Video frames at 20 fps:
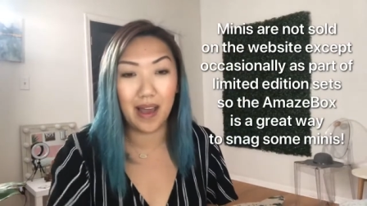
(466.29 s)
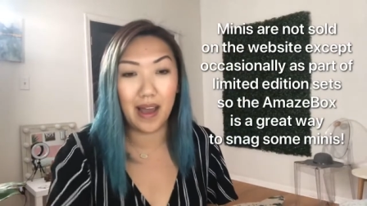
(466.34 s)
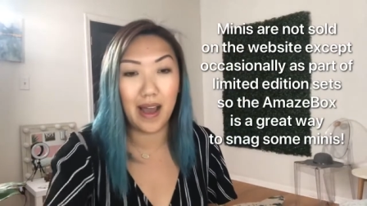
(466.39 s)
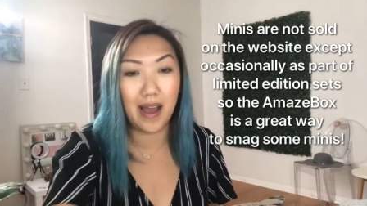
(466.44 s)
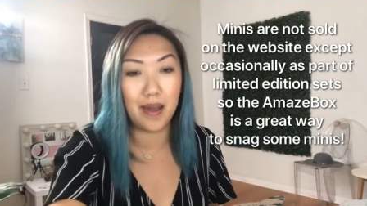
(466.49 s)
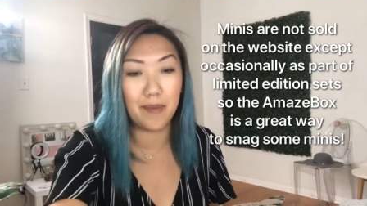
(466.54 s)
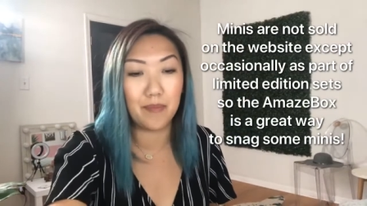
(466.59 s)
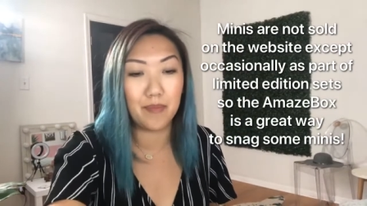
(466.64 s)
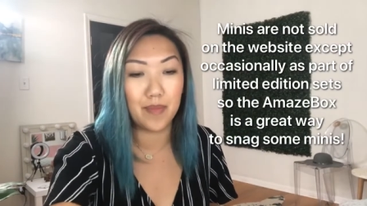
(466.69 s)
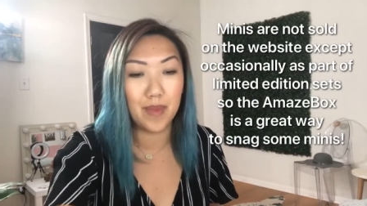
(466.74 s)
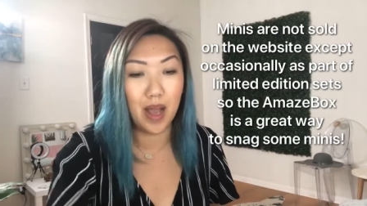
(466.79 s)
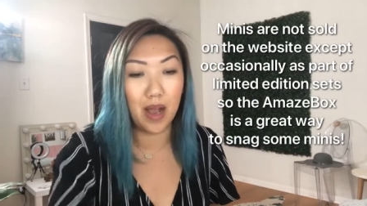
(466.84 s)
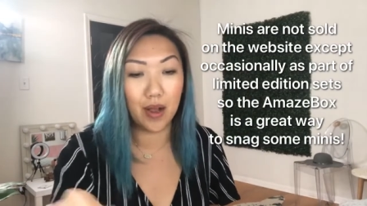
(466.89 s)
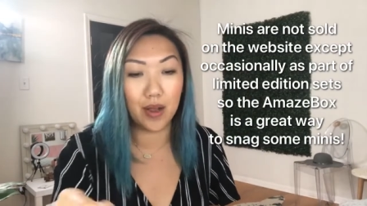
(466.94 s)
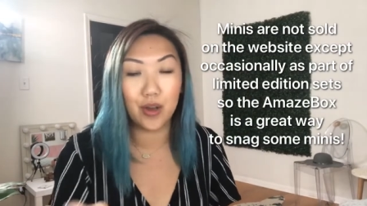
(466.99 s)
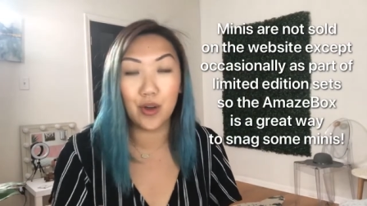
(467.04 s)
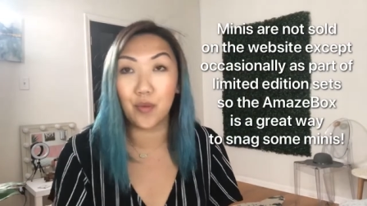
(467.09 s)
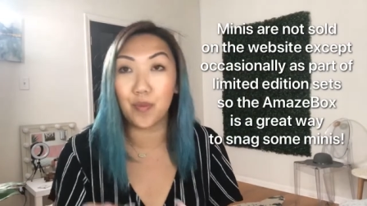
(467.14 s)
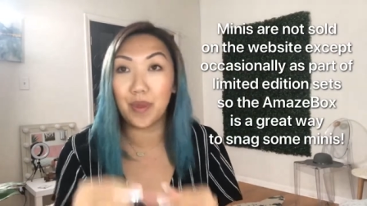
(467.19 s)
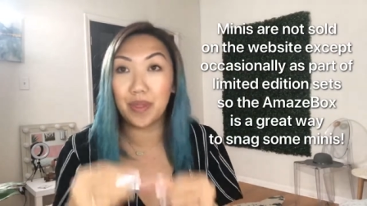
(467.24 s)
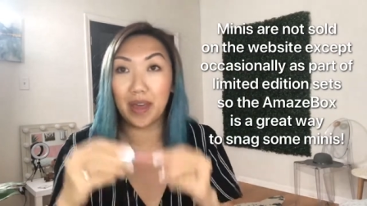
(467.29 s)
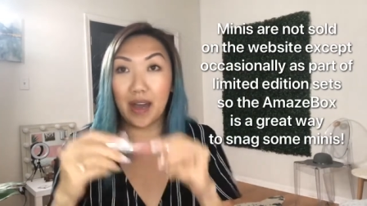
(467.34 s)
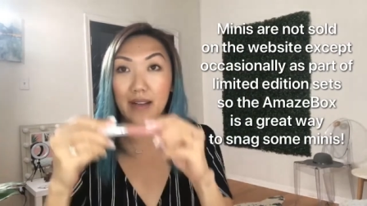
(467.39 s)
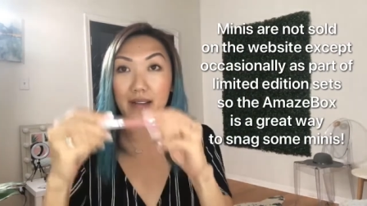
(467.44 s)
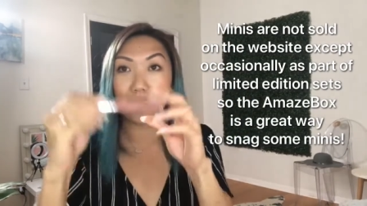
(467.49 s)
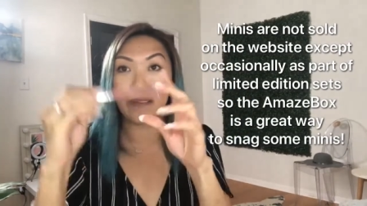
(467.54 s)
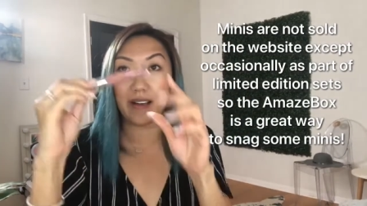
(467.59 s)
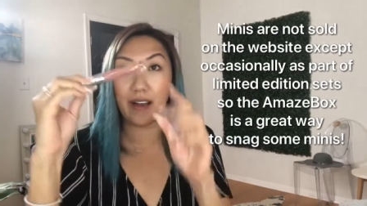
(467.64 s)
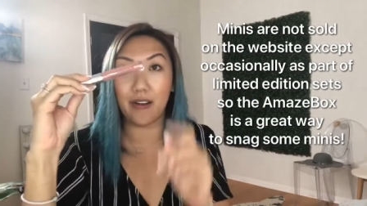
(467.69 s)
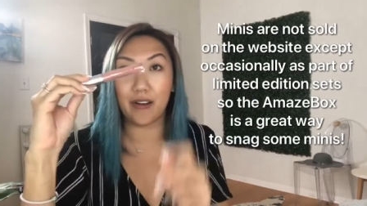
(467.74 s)
I'm not gonna open that
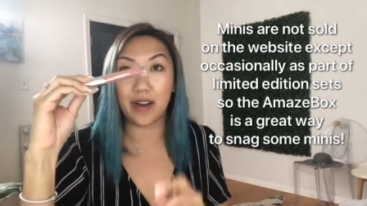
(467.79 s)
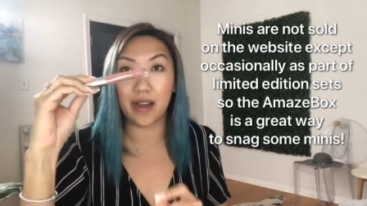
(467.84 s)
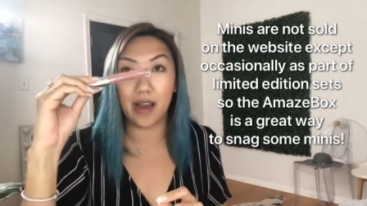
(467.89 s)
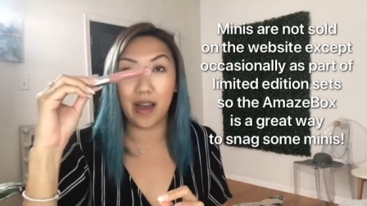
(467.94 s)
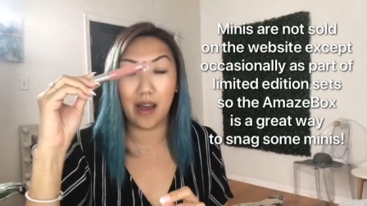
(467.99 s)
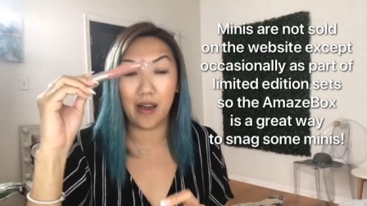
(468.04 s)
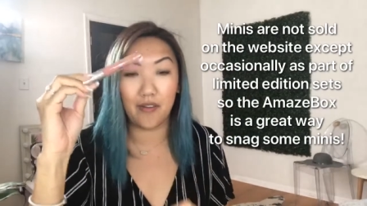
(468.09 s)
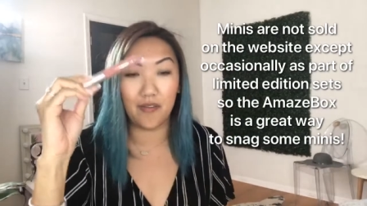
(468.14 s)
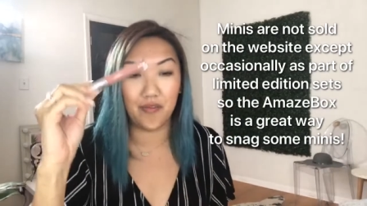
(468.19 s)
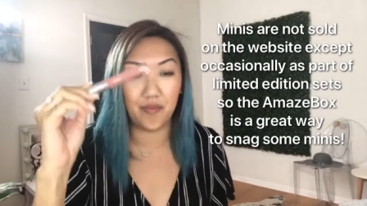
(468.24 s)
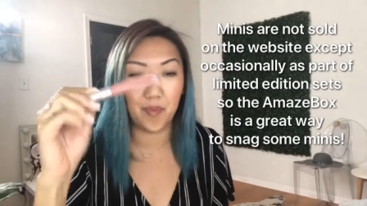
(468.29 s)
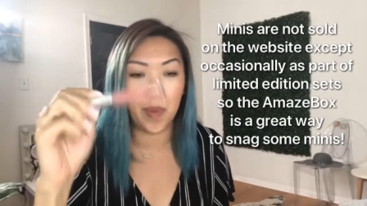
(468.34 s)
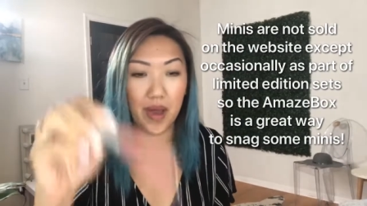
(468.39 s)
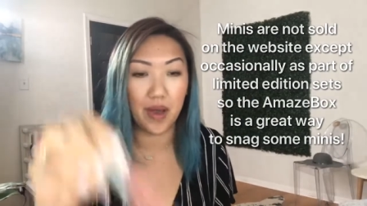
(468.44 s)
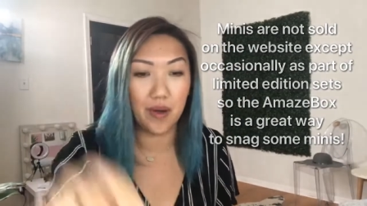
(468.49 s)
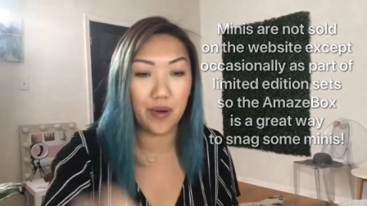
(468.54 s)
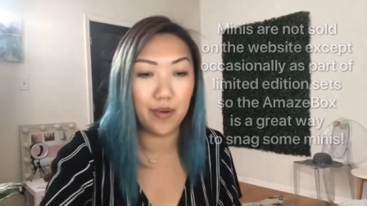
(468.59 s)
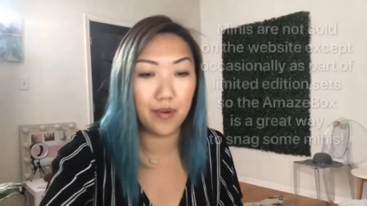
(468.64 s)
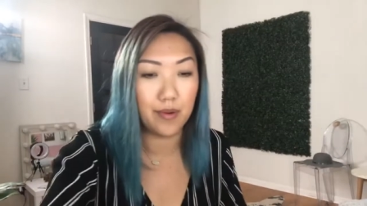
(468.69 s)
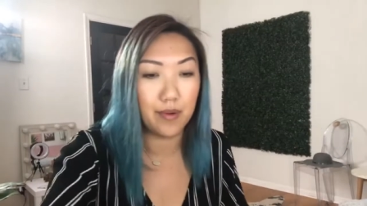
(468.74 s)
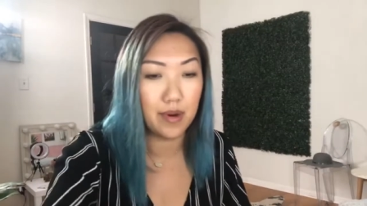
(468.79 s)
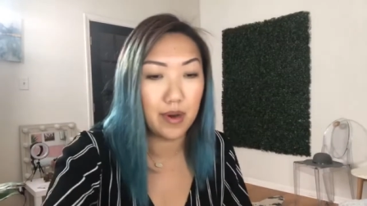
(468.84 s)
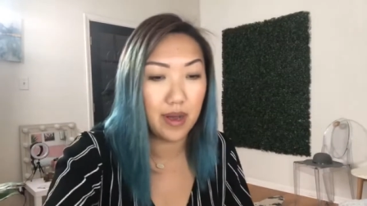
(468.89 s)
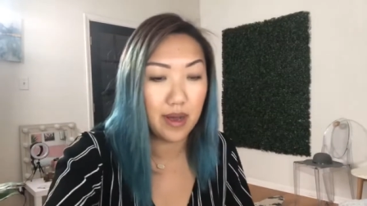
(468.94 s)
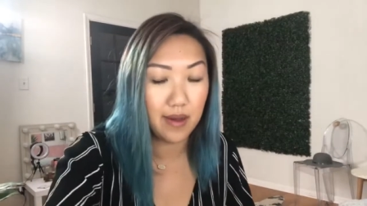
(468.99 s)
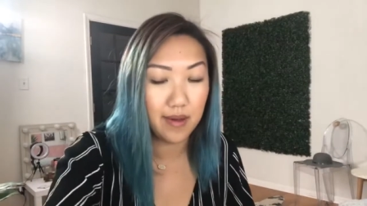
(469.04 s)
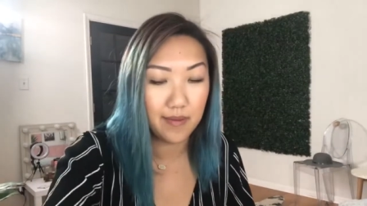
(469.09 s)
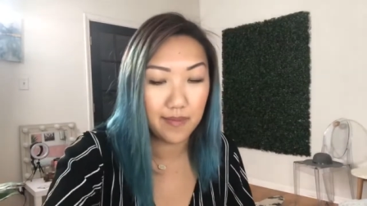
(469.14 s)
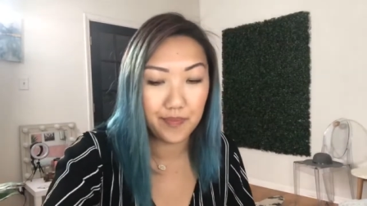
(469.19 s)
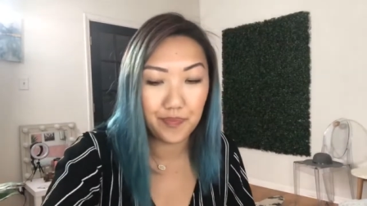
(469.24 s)
because I already have my own
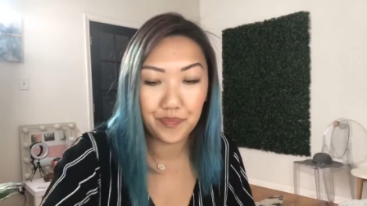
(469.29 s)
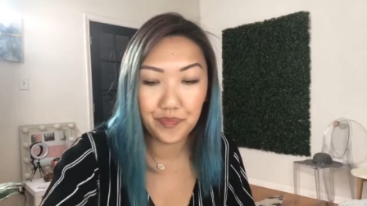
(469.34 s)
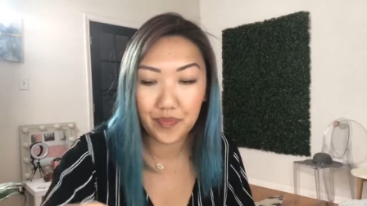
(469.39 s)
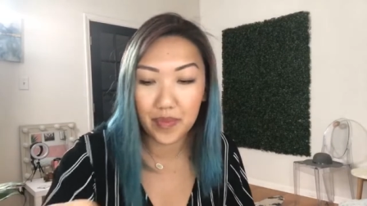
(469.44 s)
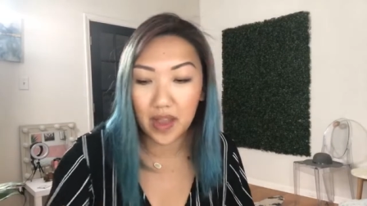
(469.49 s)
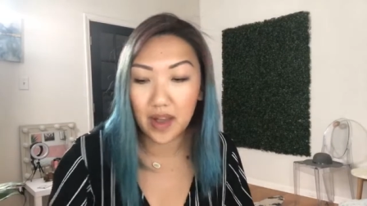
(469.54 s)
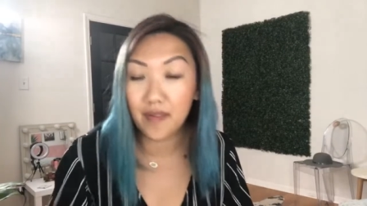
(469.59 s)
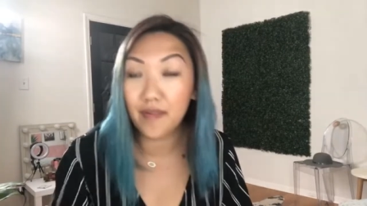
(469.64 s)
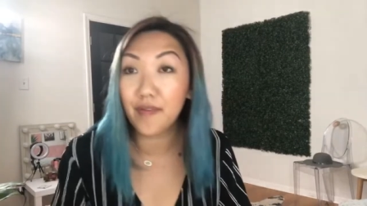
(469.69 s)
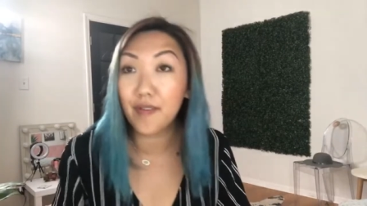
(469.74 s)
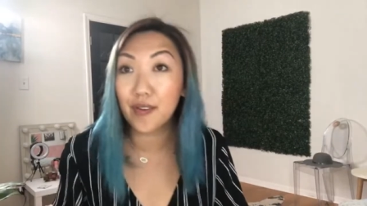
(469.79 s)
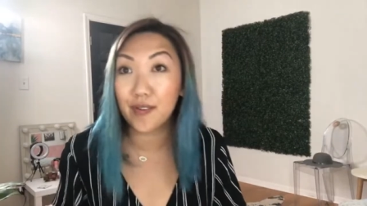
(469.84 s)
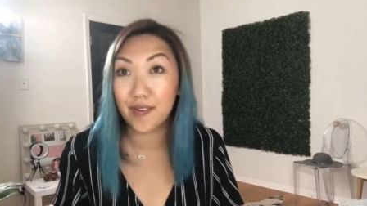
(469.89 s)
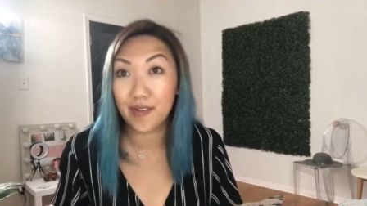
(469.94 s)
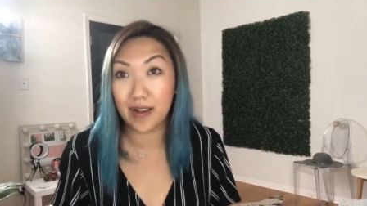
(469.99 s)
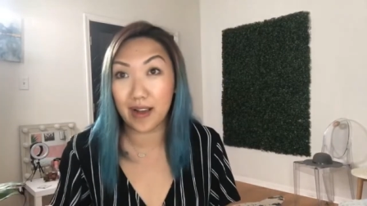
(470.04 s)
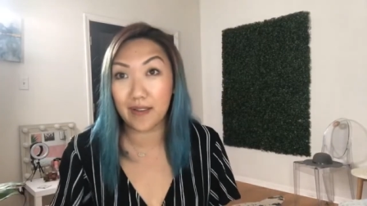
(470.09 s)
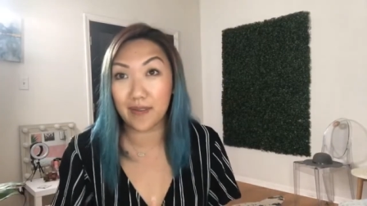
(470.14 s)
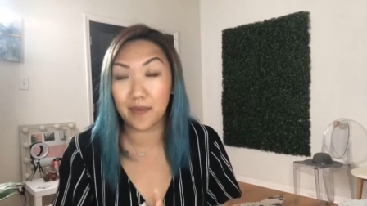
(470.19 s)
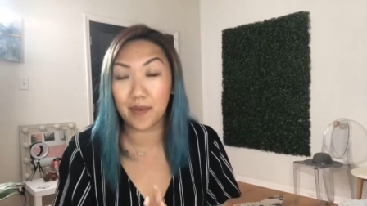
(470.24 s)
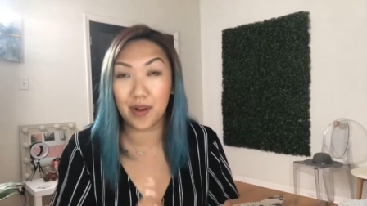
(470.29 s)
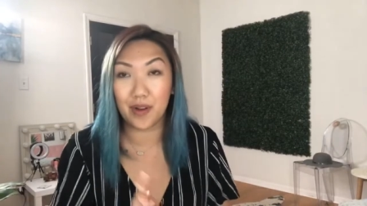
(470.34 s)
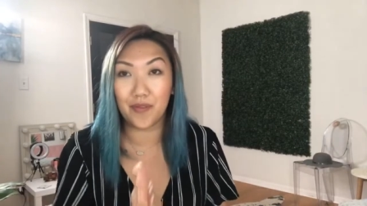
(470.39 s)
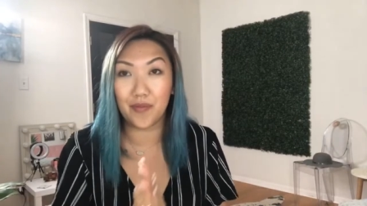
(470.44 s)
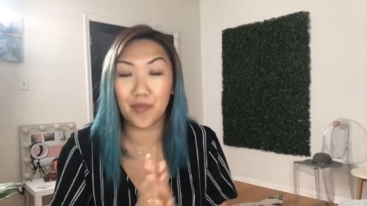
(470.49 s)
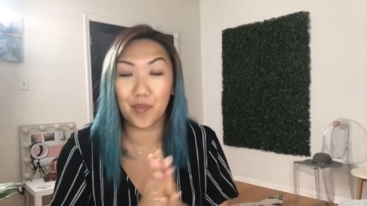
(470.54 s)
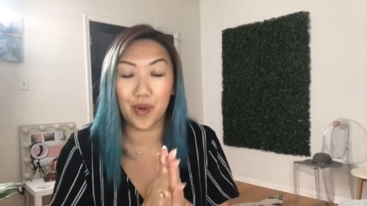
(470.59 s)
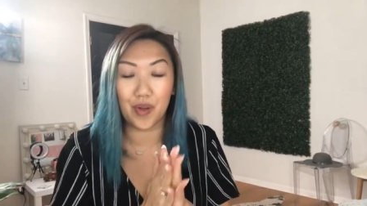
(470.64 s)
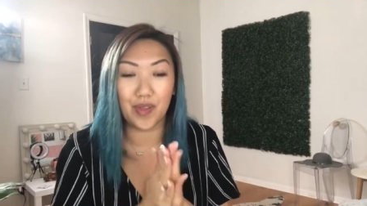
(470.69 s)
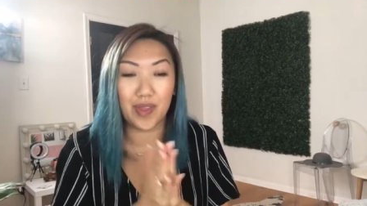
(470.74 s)
um, full-size one
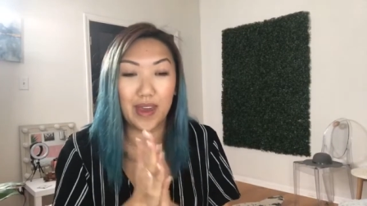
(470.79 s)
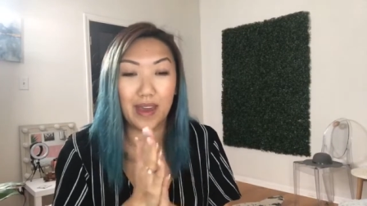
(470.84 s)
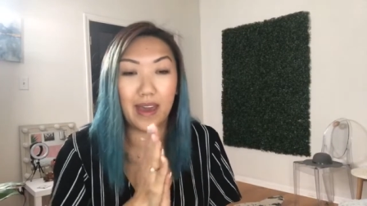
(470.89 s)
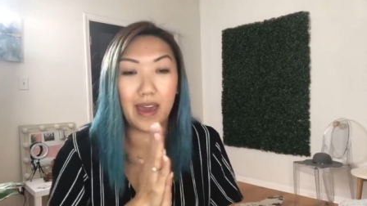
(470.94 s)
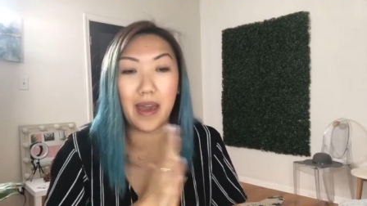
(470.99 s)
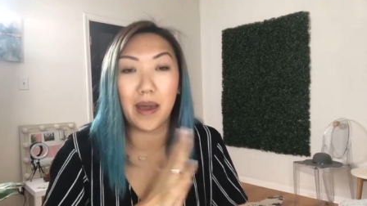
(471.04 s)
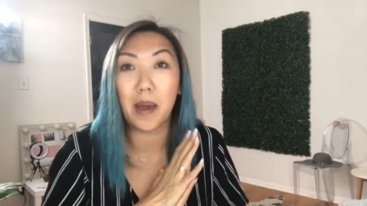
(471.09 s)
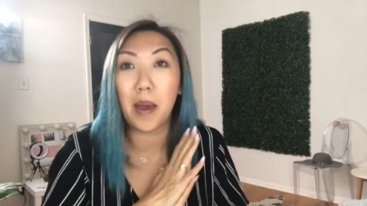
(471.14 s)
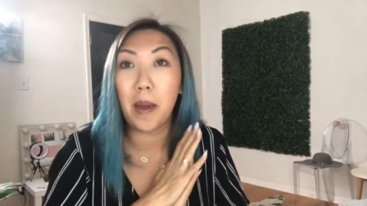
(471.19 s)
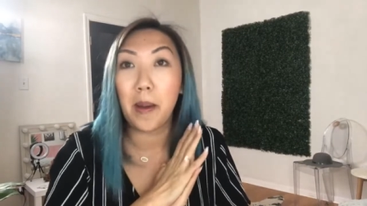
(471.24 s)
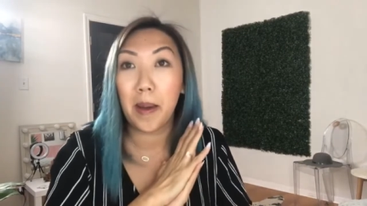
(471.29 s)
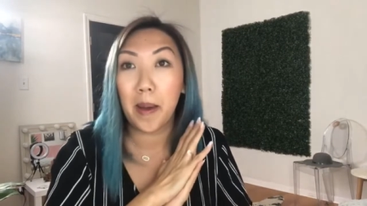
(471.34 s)
of Birthday Cake,